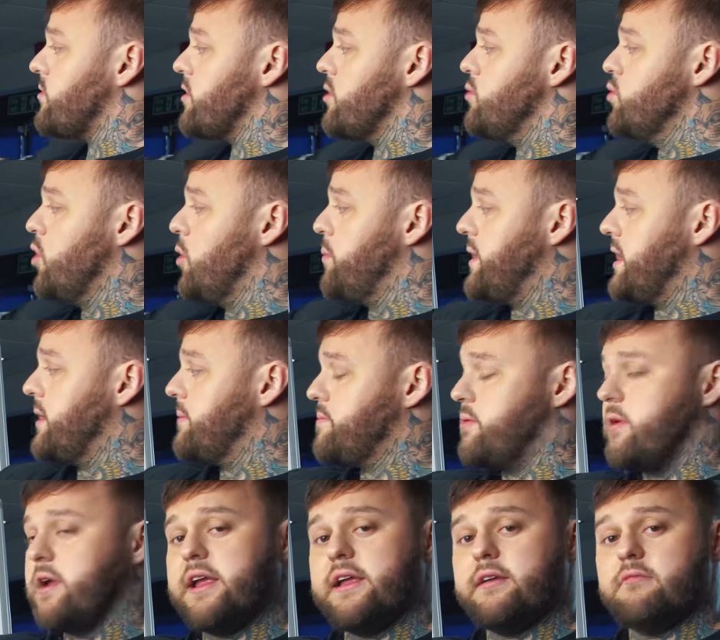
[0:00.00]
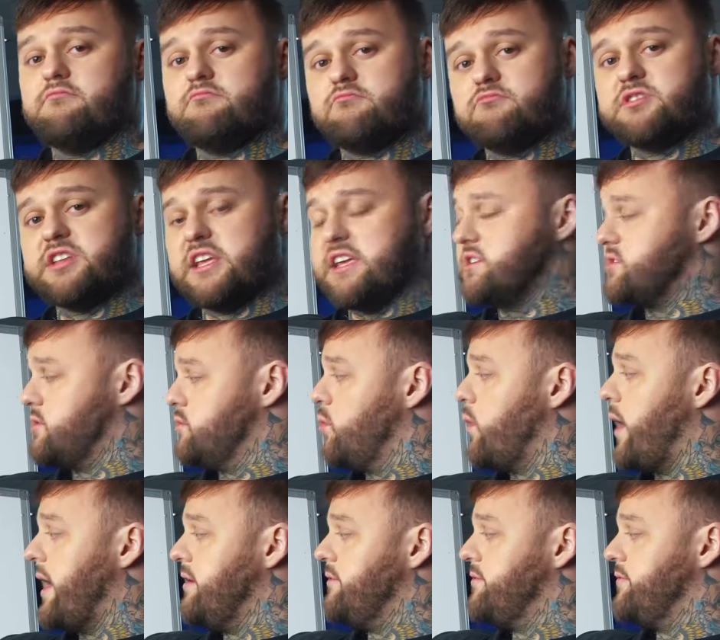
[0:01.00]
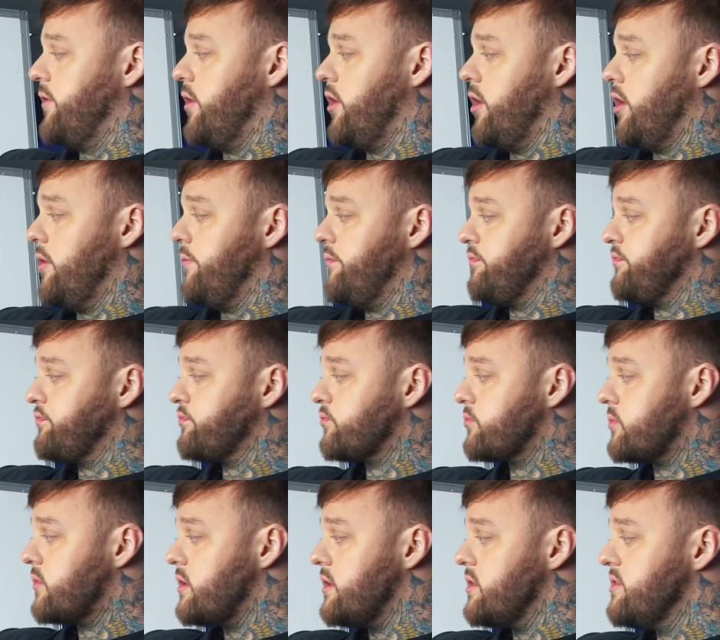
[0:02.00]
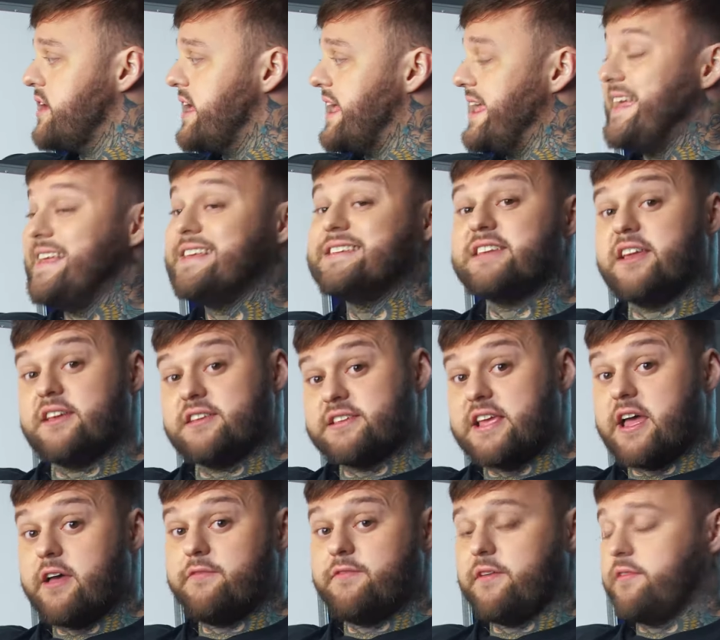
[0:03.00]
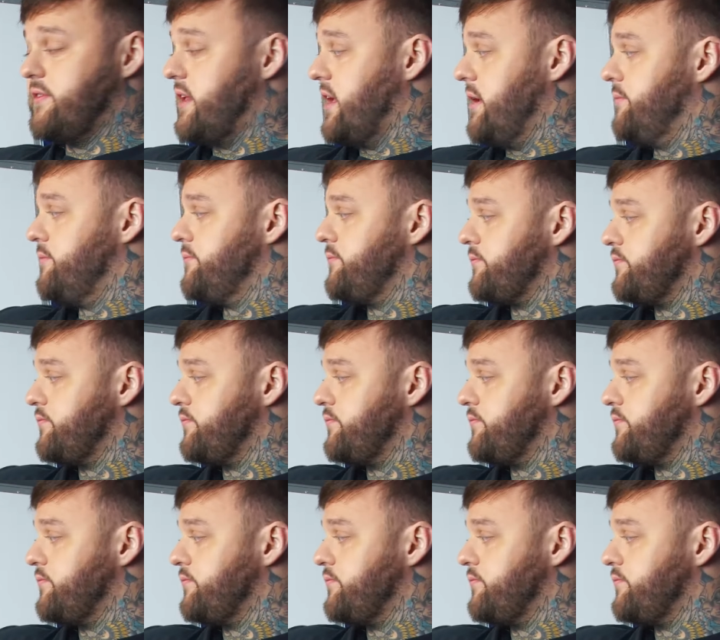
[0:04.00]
will be a pretty decent weight for the easier set of 15.